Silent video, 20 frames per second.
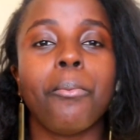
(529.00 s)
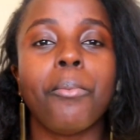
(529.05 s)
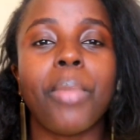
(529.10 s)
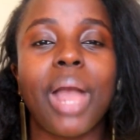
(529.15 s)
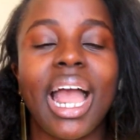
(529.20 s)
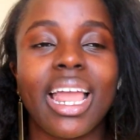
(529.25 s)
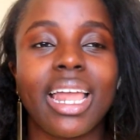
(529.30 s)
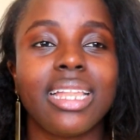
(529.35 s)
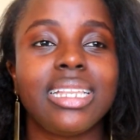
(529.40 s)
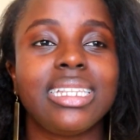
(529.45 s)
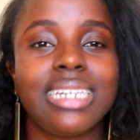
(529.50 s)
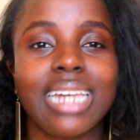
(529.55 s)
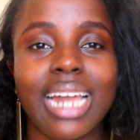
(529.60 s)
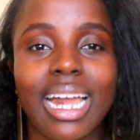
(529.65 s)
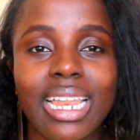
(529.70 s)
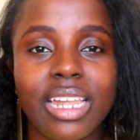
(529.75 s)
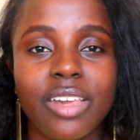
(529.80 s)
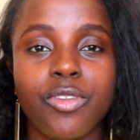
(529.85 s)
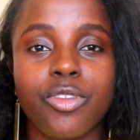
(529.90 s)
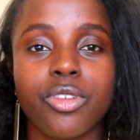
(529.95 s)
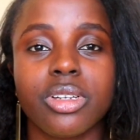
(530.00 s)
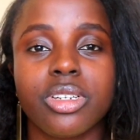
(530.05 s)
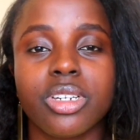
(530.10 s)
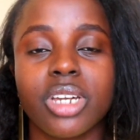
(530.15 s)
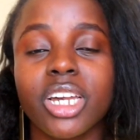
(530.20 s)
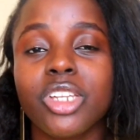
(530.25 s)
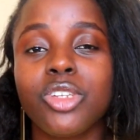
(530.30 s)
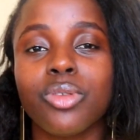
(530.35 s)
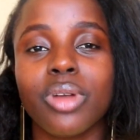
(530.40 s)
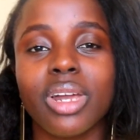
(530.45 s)
ideally, if you're
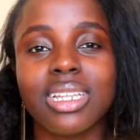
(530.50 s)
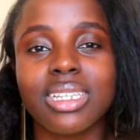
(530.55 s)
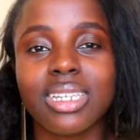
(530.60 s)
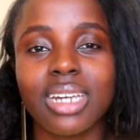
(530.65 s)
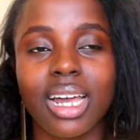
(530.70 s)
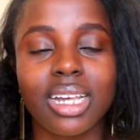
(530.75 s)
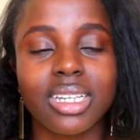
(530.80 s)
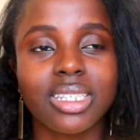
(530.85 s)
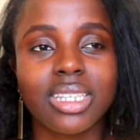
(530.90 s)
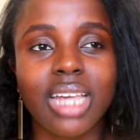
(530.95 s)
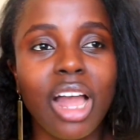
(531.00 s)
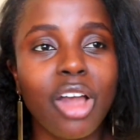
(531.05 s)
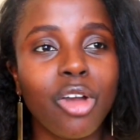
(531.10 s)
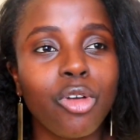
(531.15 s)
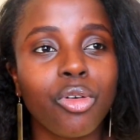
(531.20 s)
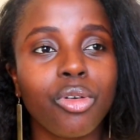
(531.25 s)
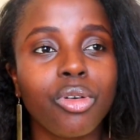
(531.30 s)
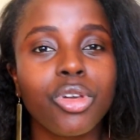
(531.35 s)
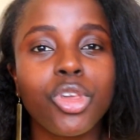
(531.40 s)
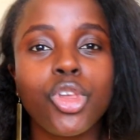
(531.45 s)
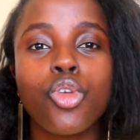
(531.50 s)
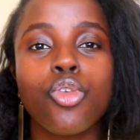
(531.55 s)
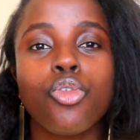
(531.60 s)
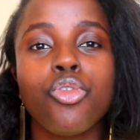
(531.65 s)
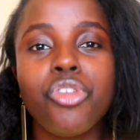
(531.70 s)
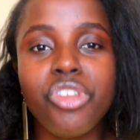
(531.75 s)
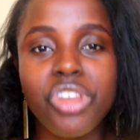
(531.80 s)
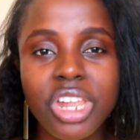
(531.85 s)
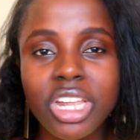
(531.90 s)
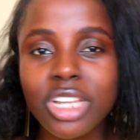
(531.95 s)
trying to enter a SACCO, you
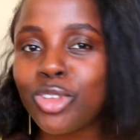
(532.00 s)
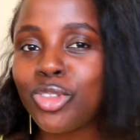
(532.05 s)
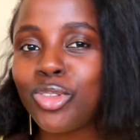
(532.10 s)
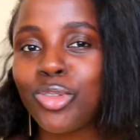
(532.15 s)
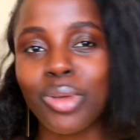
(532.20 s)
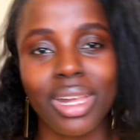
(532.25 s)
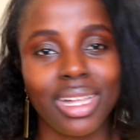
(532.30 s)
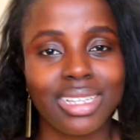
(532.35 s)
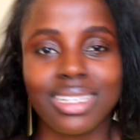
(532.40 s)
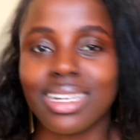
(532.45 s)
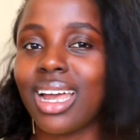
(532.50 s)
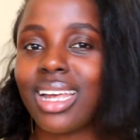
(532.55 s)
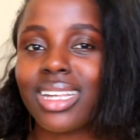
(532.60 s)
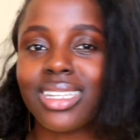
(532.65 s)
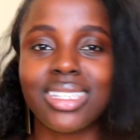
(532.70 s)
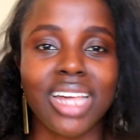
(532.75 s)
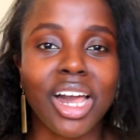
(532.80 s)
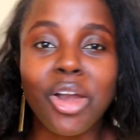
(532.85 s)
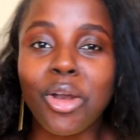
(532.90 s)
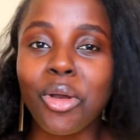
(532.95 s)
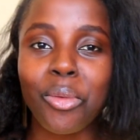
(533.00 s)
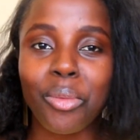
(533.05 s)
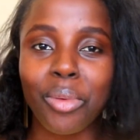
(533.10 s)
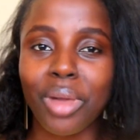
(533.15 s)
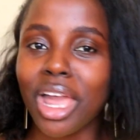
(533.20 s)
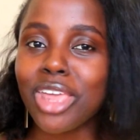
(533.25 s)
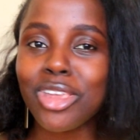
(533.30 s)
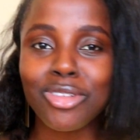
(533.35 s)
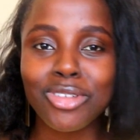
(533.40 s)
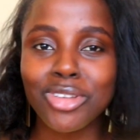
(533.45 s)
need to enter a SACCO
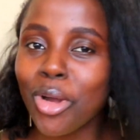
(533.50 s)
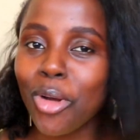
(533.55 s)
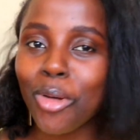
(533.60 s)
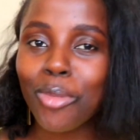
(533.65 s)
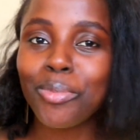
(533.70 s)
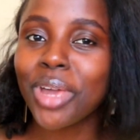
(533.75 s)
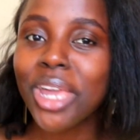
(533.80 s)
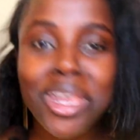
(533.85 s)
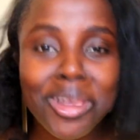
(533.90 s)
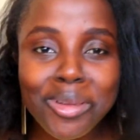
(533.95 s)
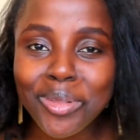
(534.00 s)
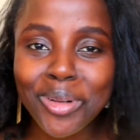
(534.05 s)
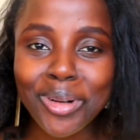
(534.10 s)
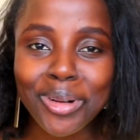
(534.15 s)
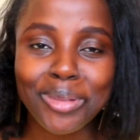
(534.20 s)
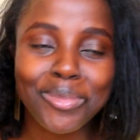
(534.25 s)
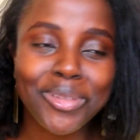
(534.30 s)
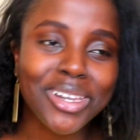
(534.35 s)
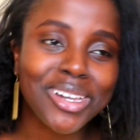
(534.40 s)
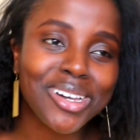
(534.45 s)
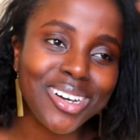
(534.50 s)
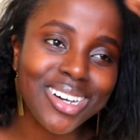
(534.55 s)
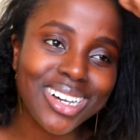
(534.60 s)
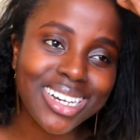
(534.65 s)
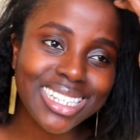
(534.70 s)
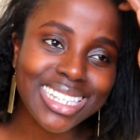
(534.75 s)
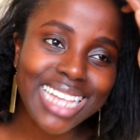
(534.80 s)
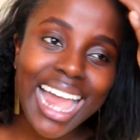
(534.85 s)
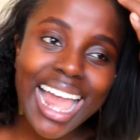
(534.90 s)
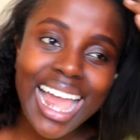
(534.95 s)
where you know people, because